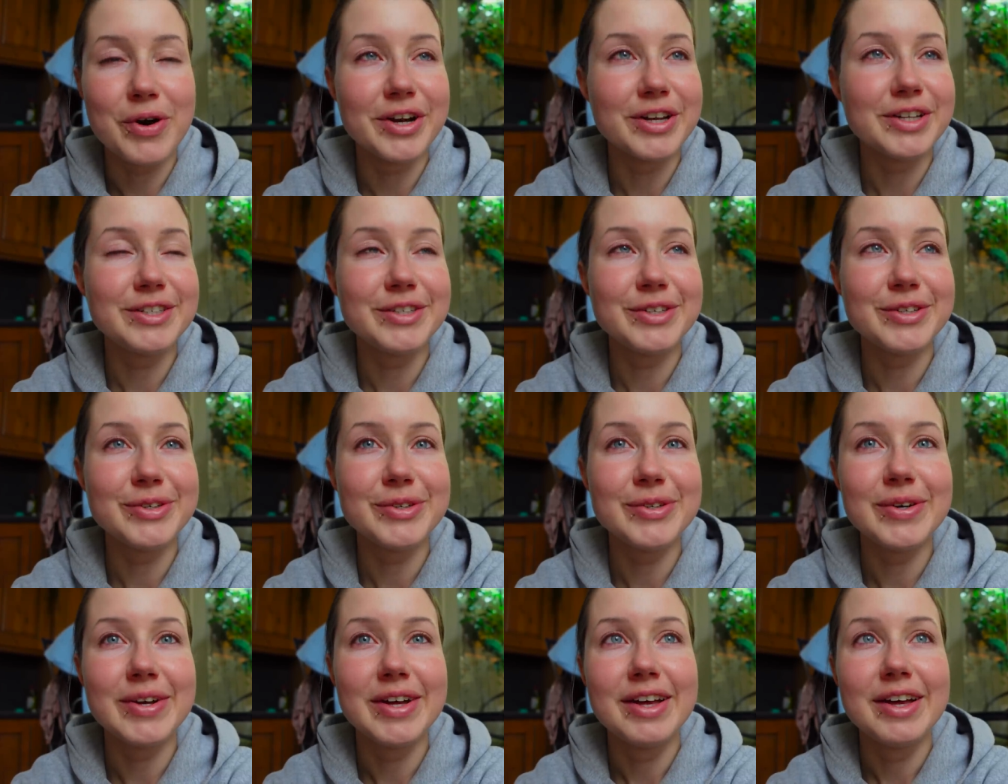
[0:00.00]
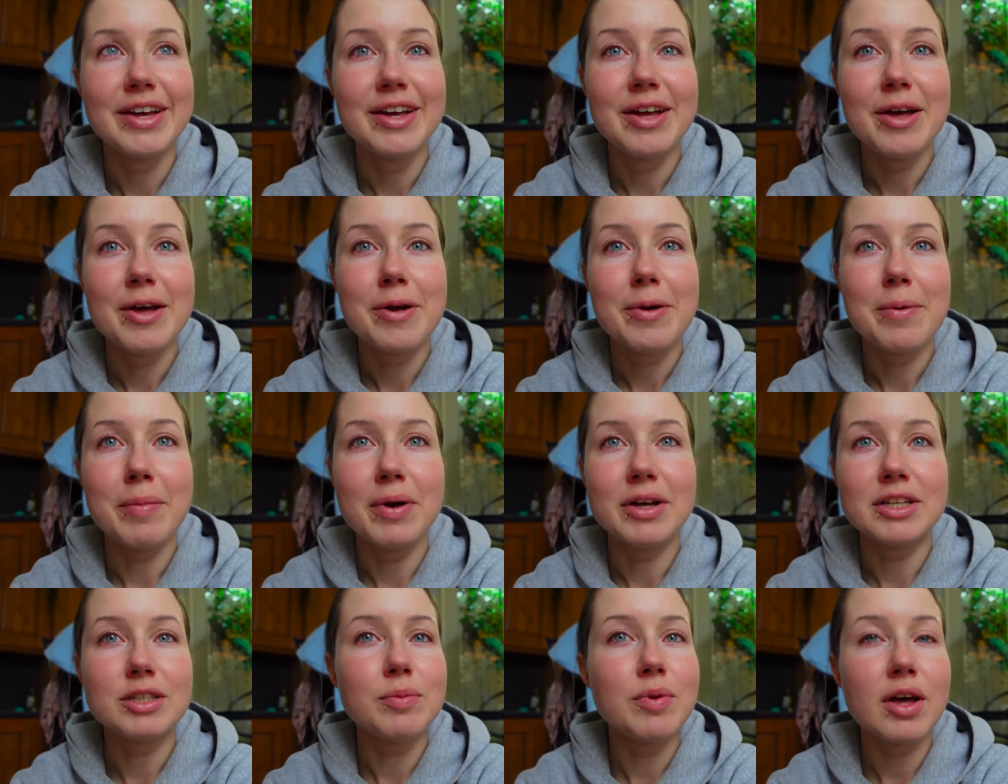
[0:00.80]
wanted to.
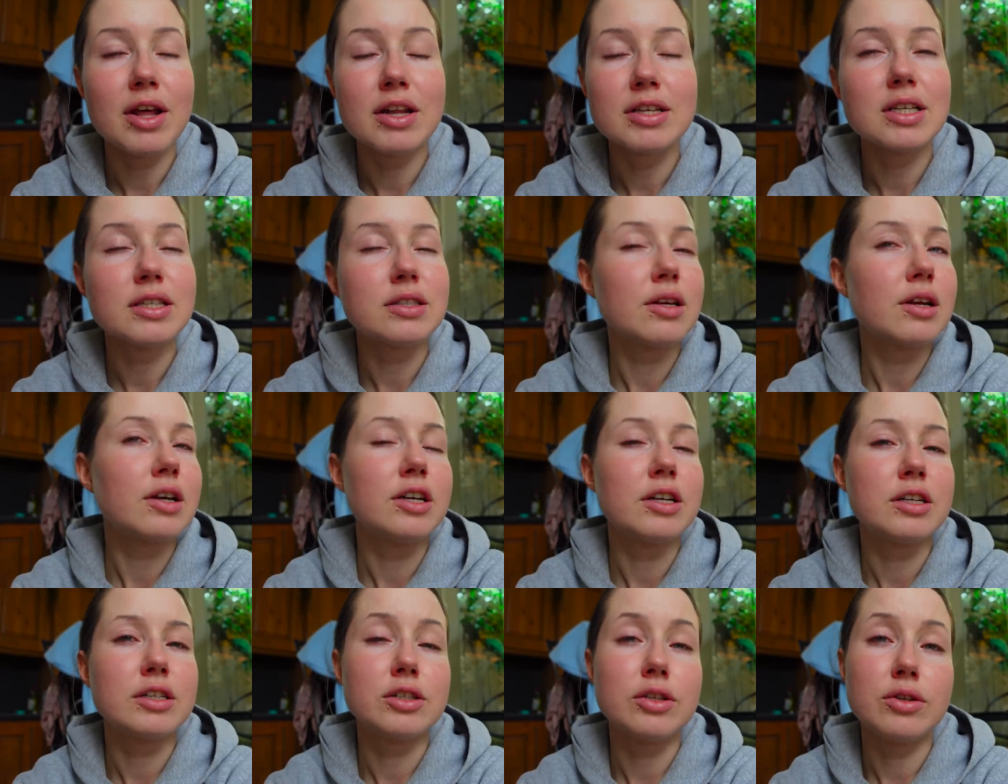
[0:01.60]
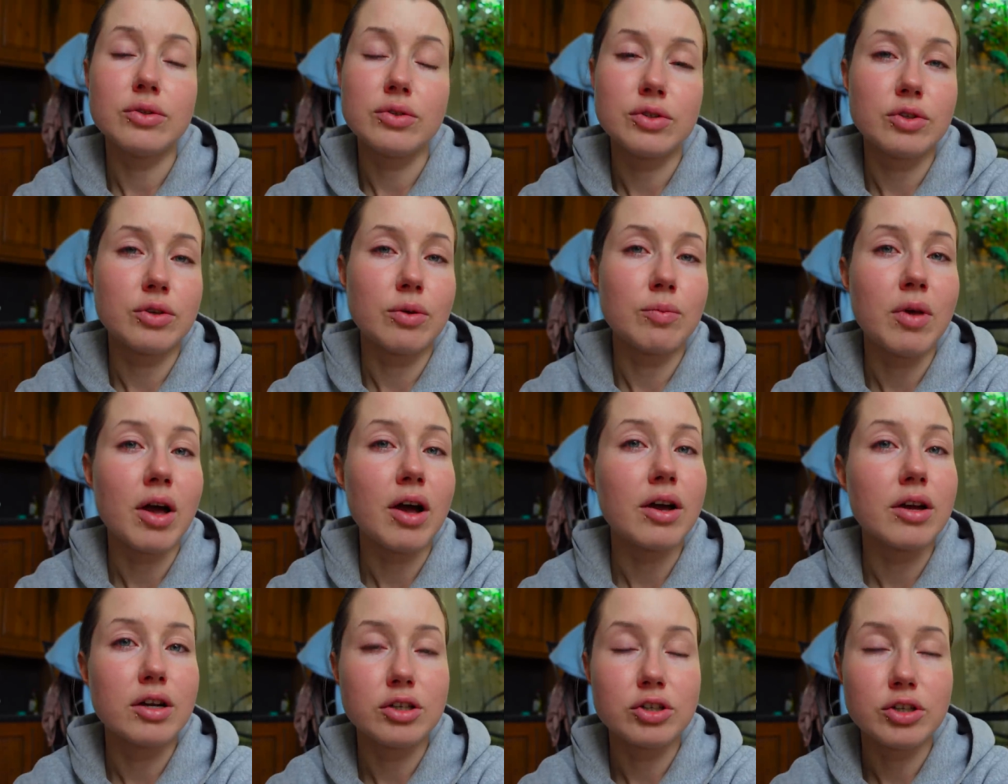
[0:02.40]
But to be honest, that's not an excuse, so I'm not
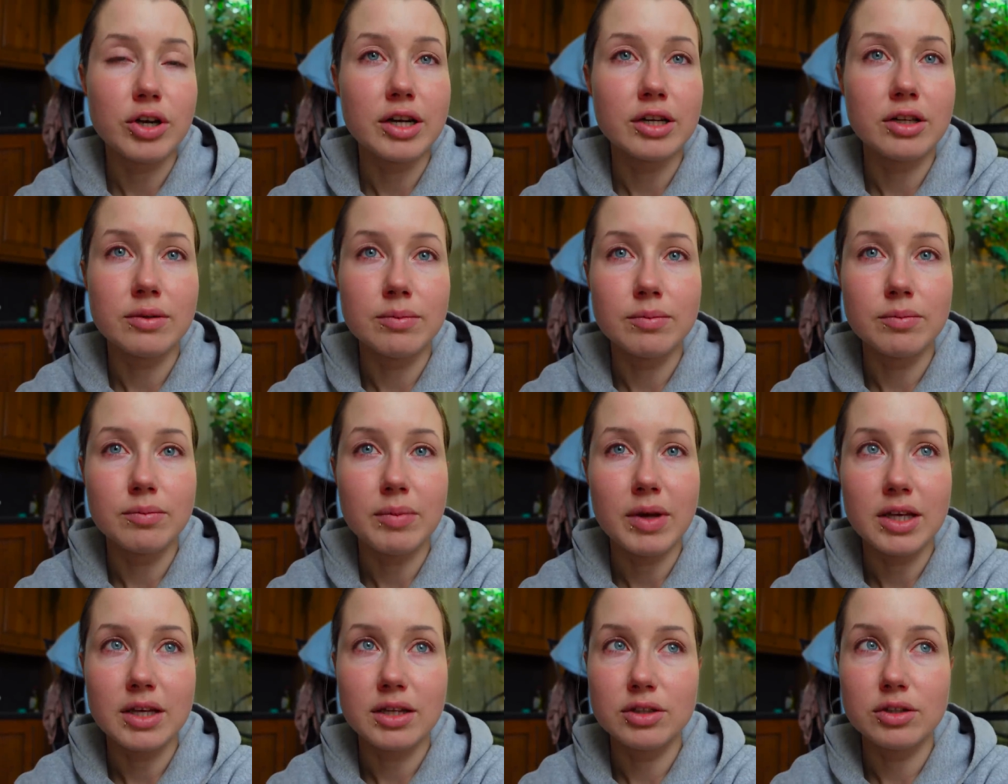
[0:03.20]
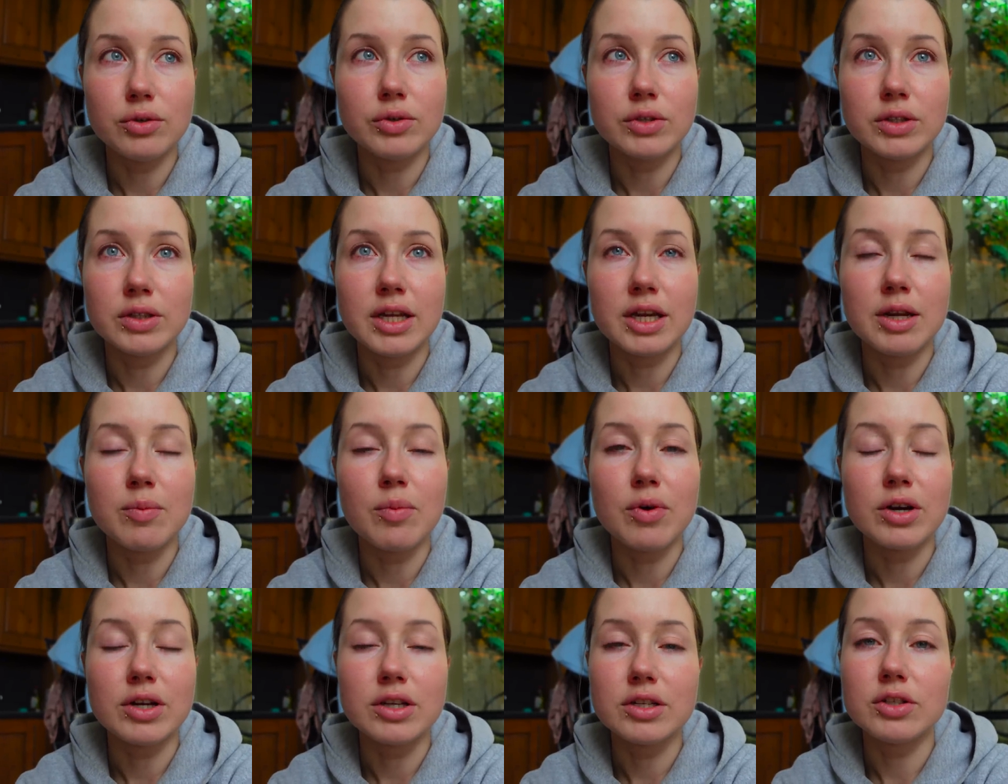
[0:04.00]
gonna try to make excuses
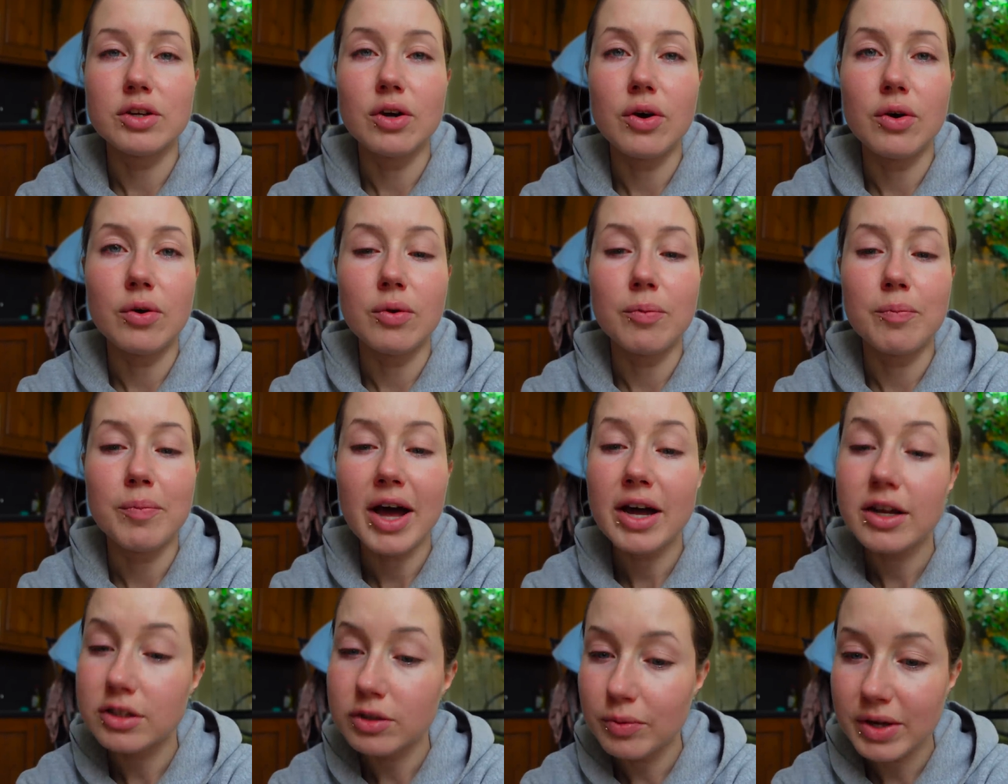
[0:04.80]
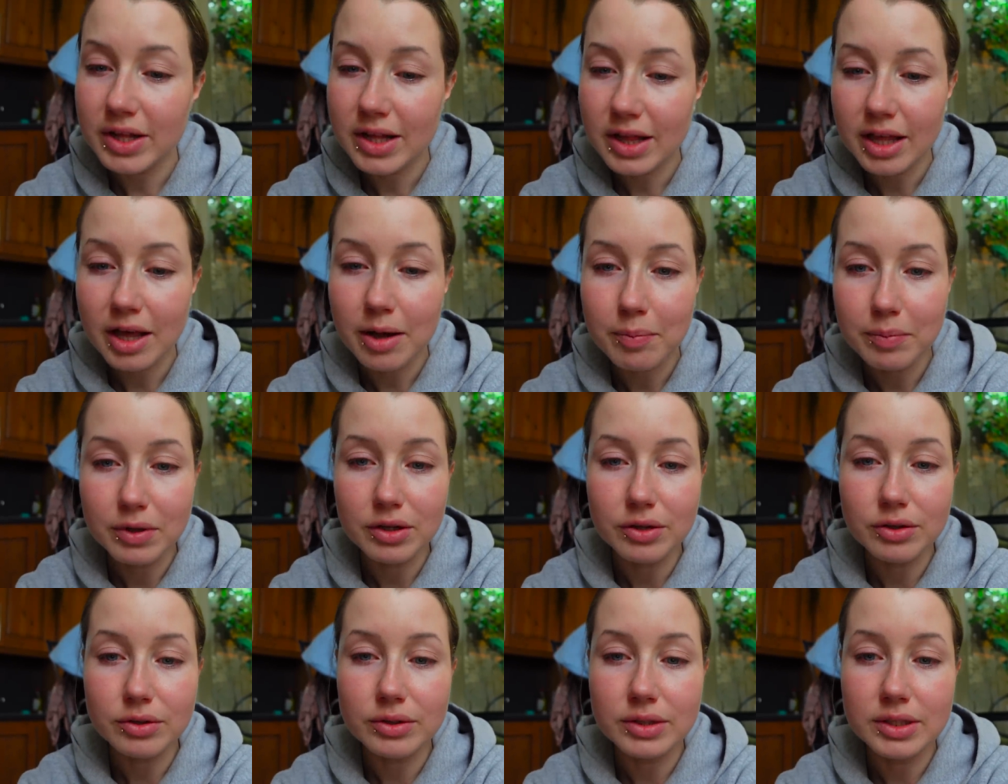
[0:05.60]
anymore. So back to weekly
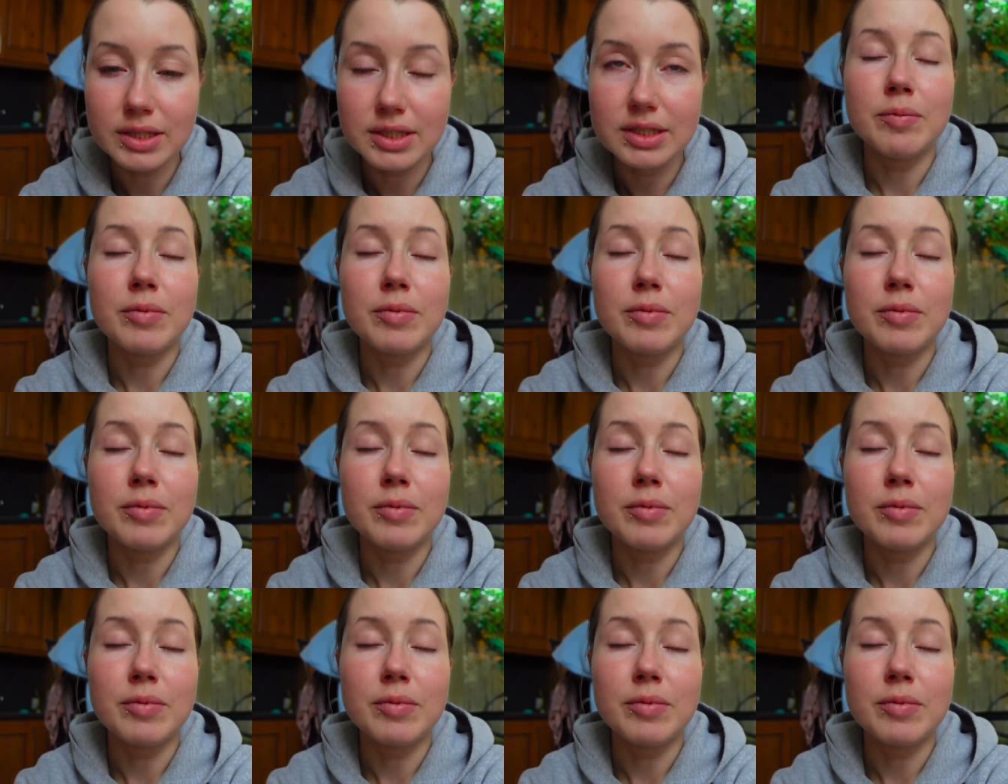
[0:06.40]
uploads.